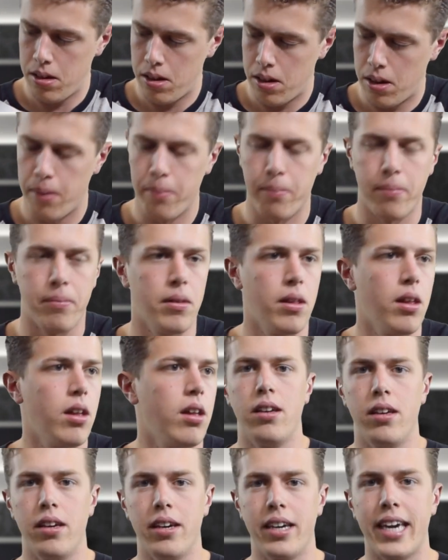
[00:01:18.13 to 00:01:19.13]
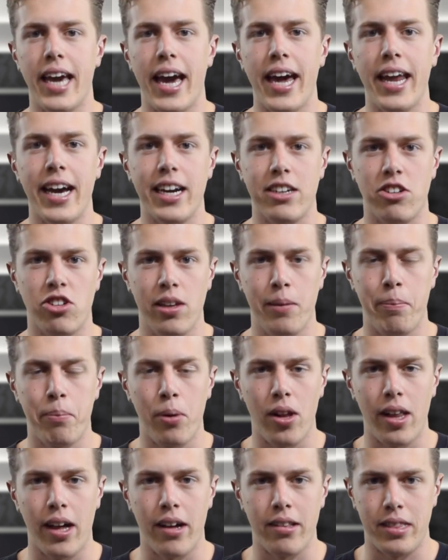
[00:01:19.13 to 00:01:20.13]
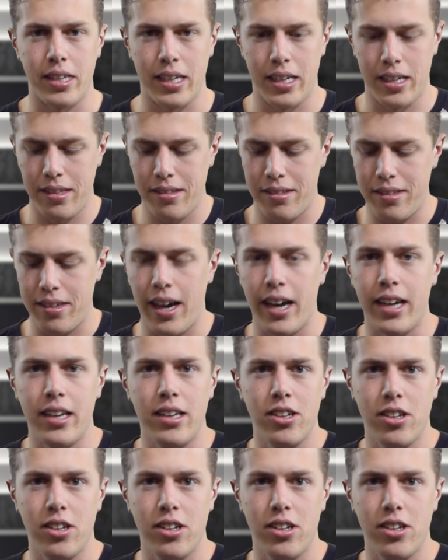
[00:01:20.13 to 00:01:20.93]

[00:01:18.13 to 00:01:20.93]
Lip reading: Oh, you can't actually pull out the inside,